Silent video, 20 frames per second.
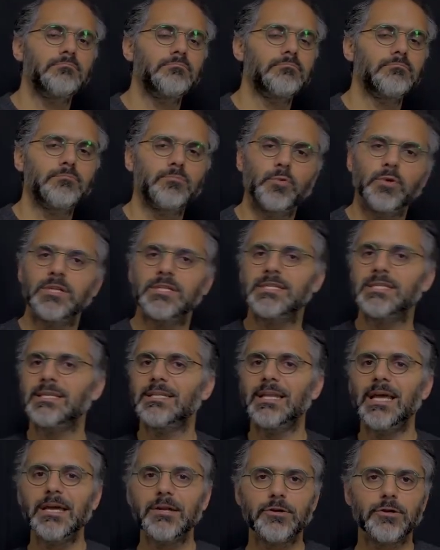We'll see
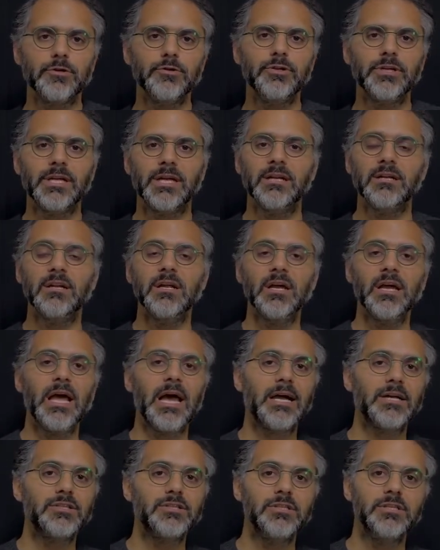later you can
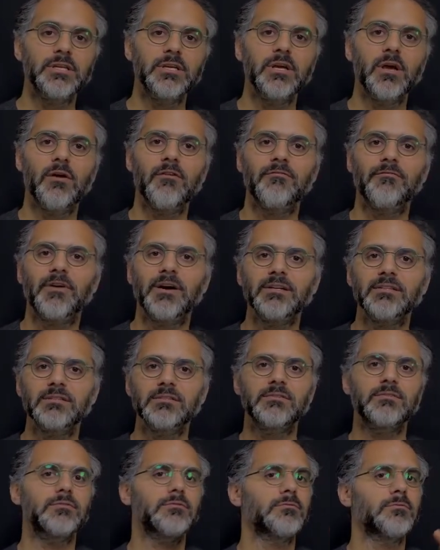actually
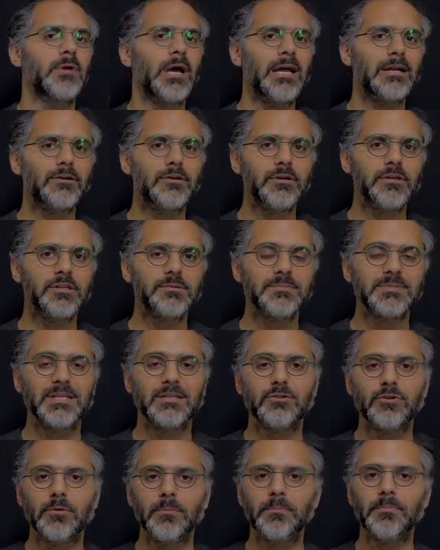find algorithms that
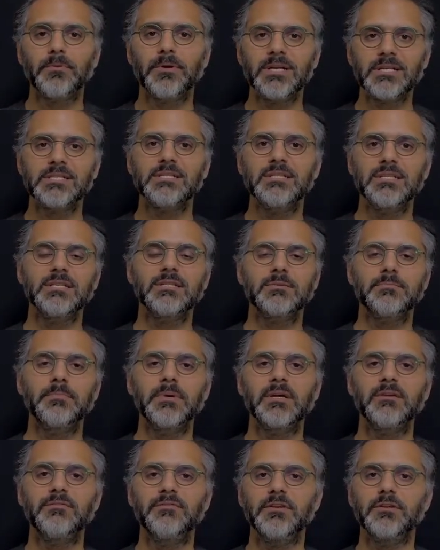compress these
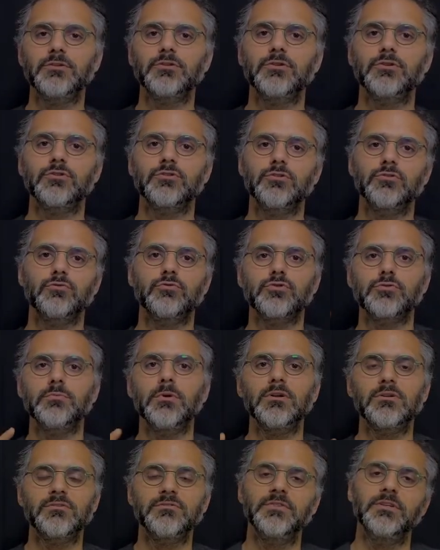big features into
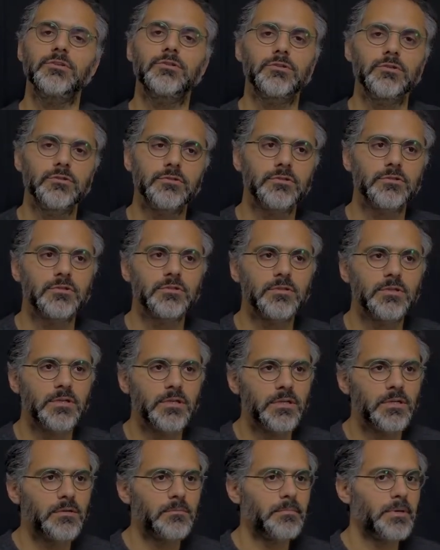smaller features
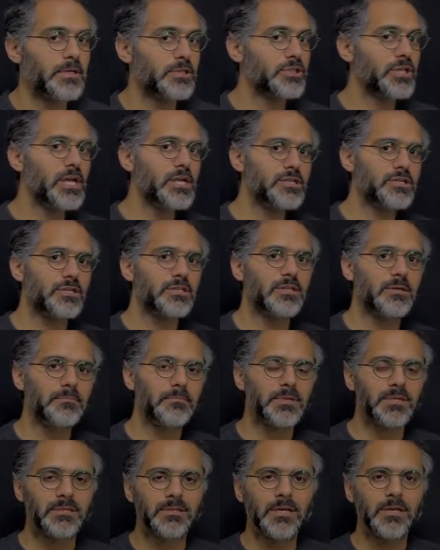by changing them,
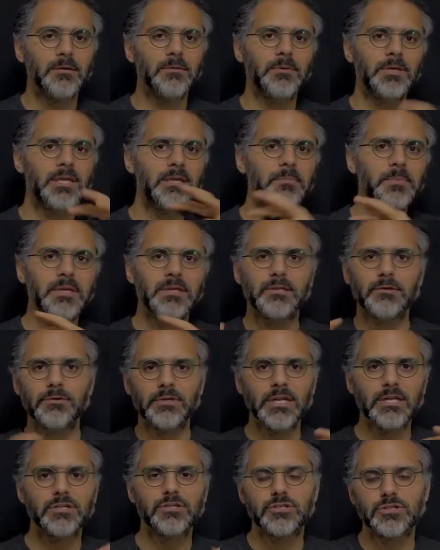but keeping the
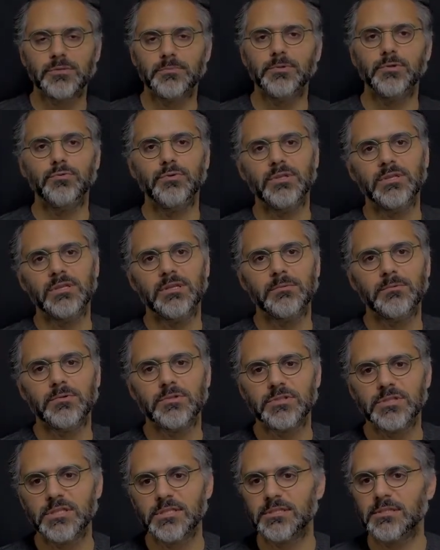relationship between them
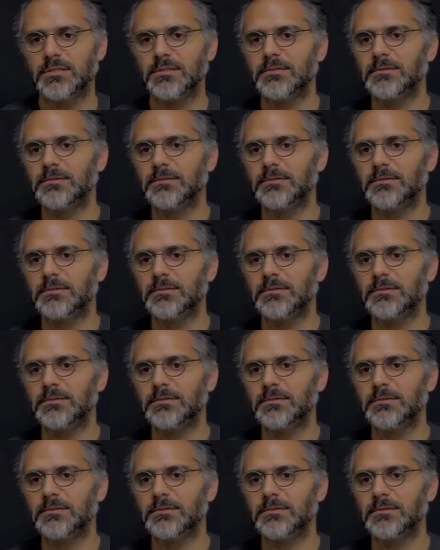consistent.